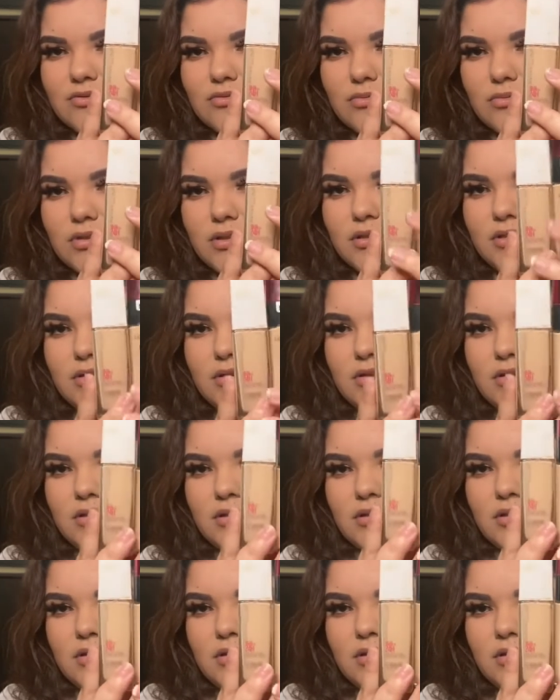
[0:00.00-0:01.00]
one,
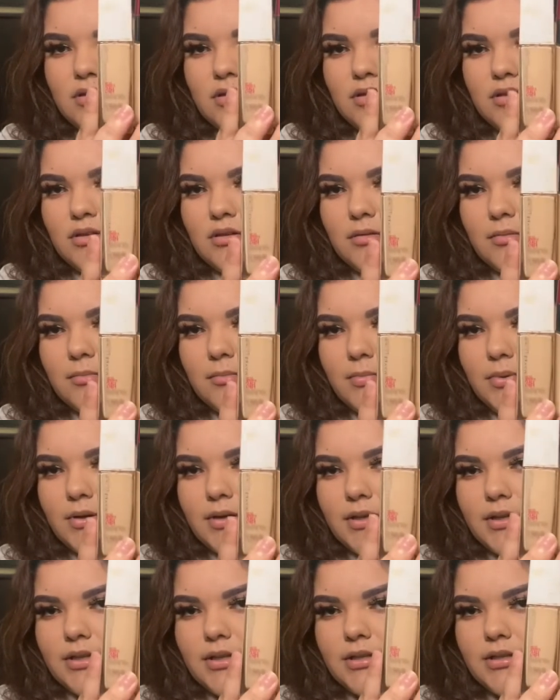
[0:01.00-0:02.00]

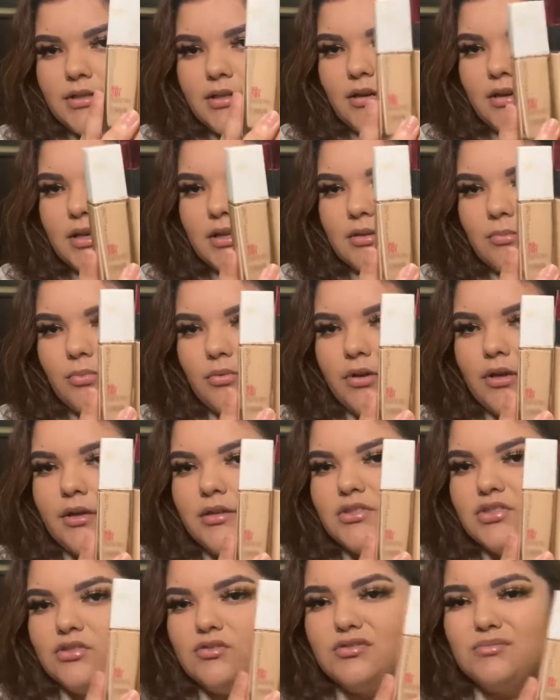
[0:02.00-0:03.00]
but y'all get the point.
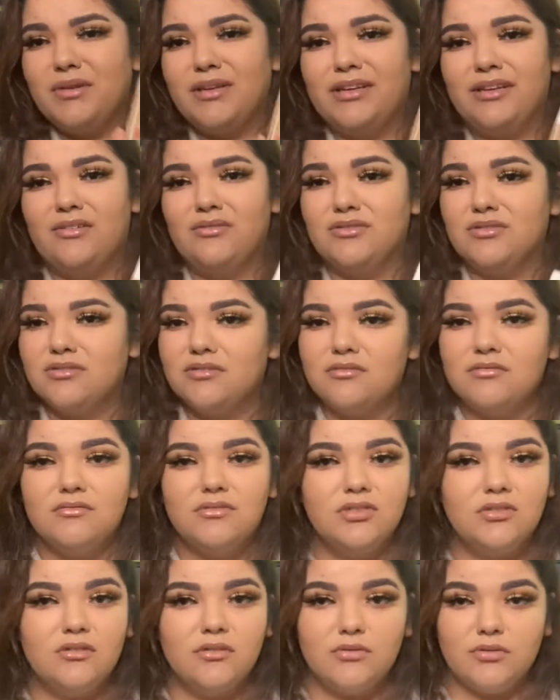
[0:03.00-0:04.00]
Excuse my nails,
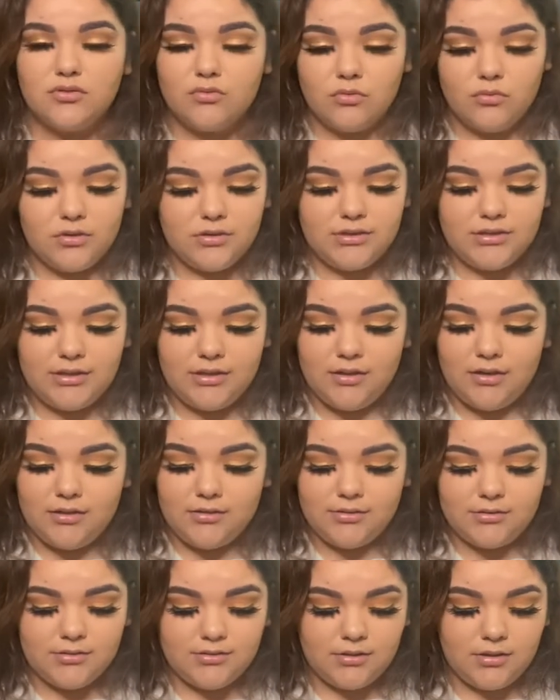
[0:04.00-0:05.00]
you know, this quarantine got
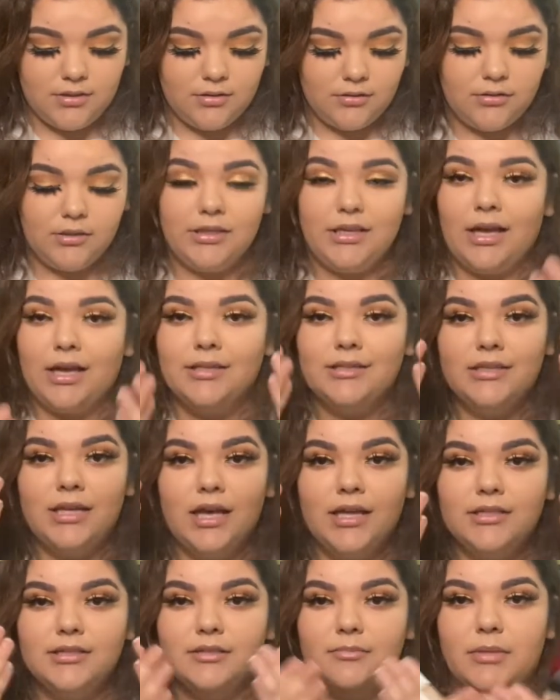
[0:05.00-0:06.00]
us ugly. I
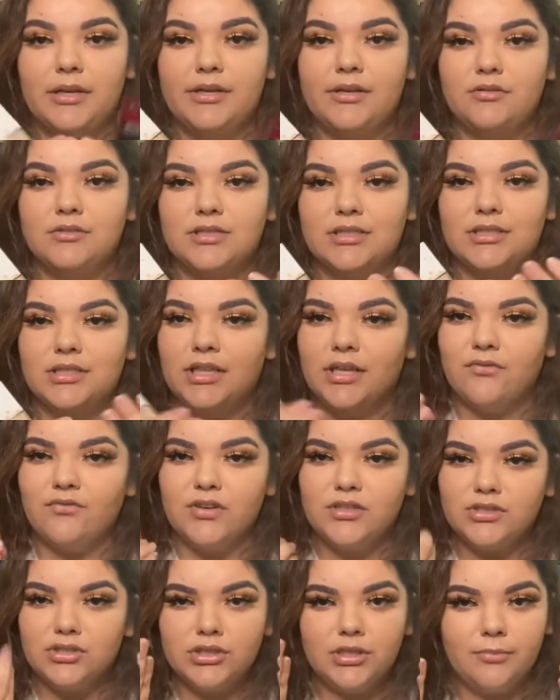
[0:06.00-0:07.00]
did my nails, I did like
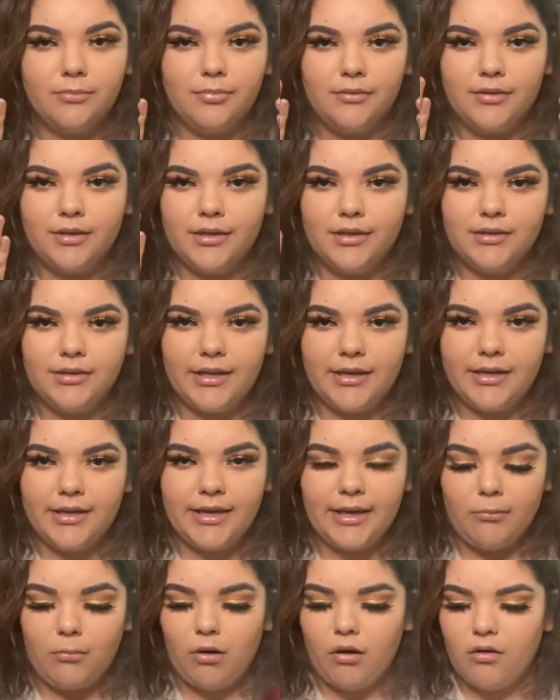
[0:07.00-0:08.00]
French tip, but then they
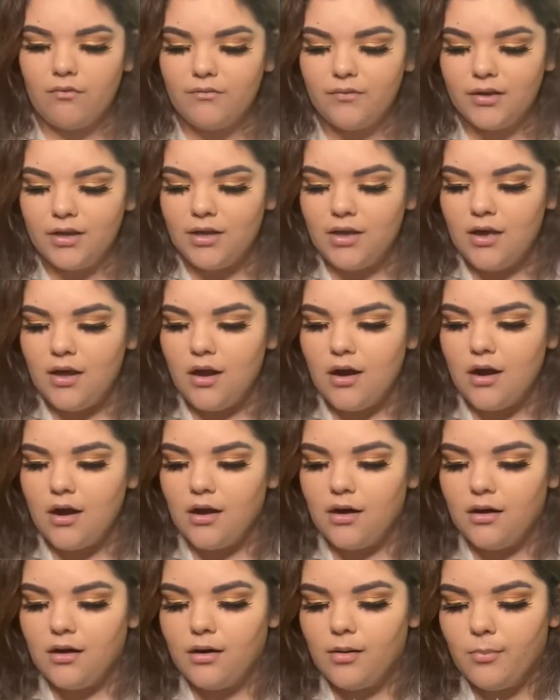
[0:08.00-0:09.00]
came off.
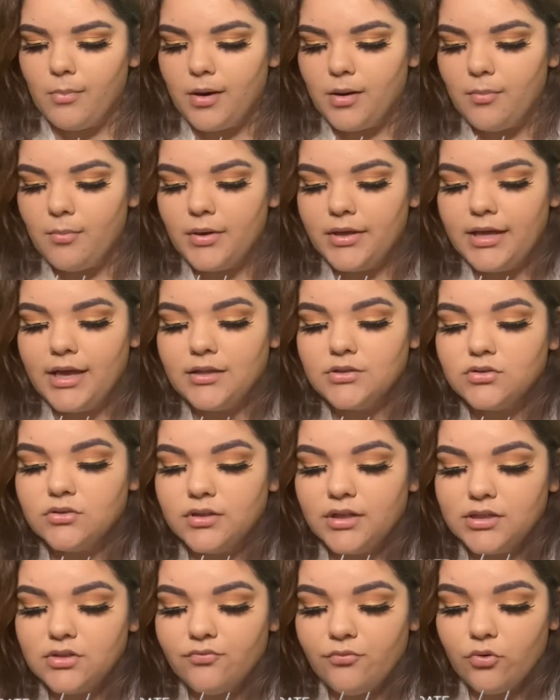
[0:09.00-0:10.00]
But yeah, so
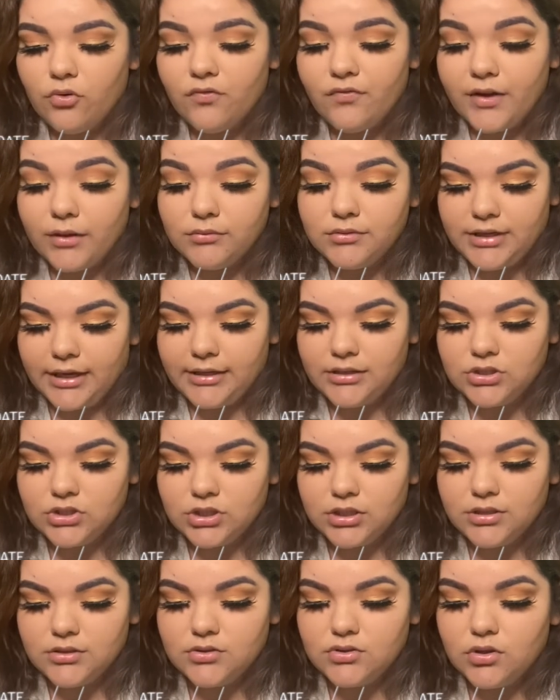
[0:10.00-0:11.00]
that's for
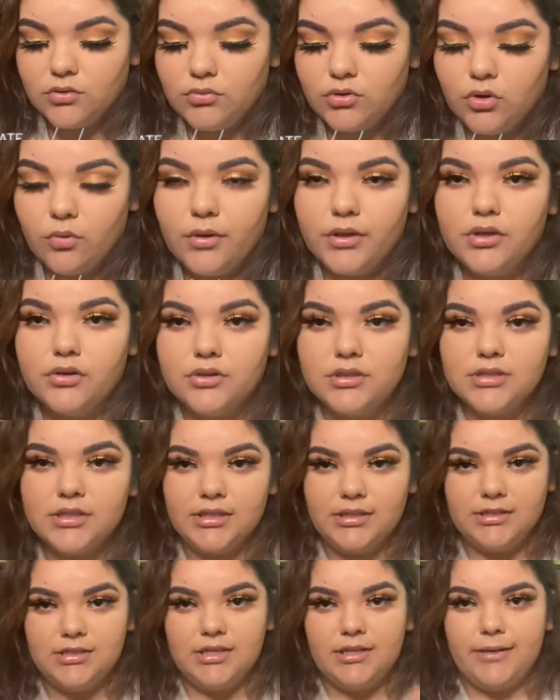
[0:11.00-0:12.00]
foundation, so knowing your
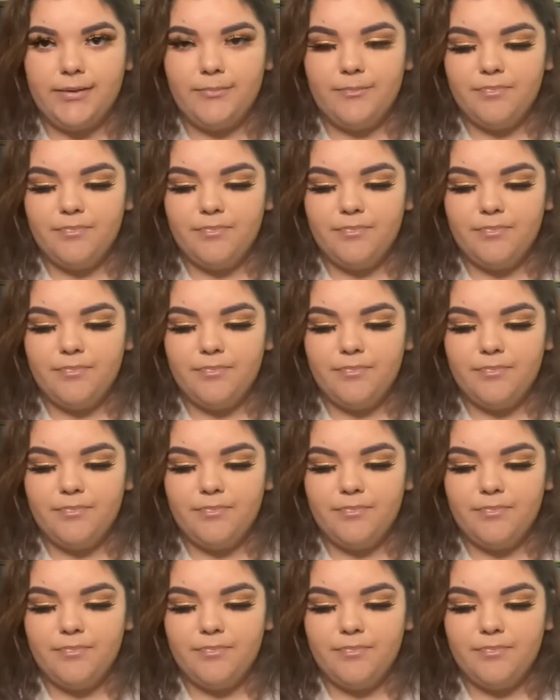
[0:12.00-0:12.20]
skin type.